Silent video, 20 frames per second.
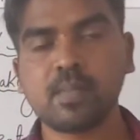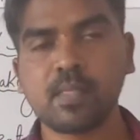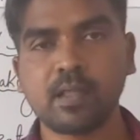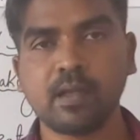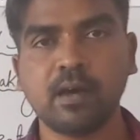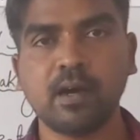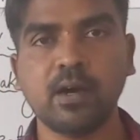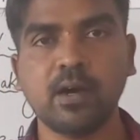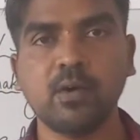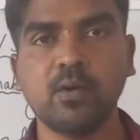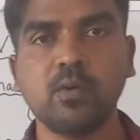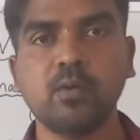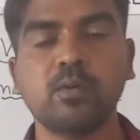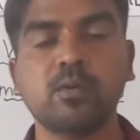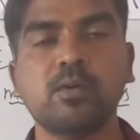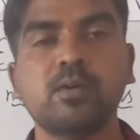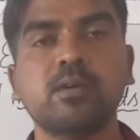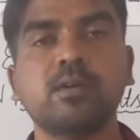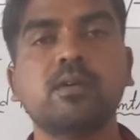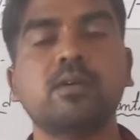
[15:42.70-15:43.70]

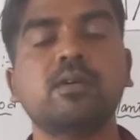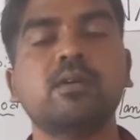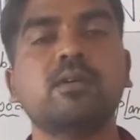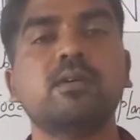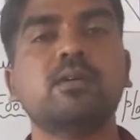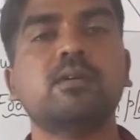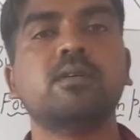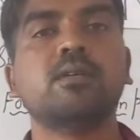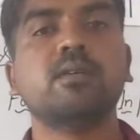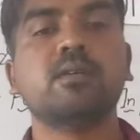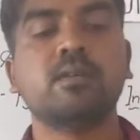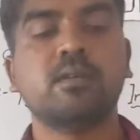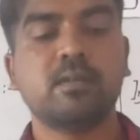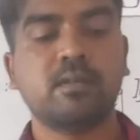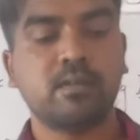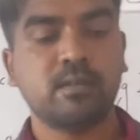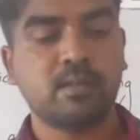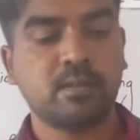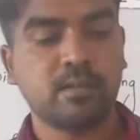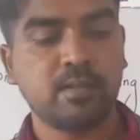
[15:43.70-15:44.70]
how
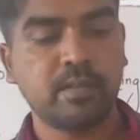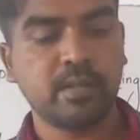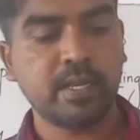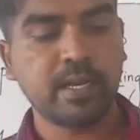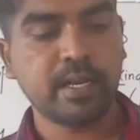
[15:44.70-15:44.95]
the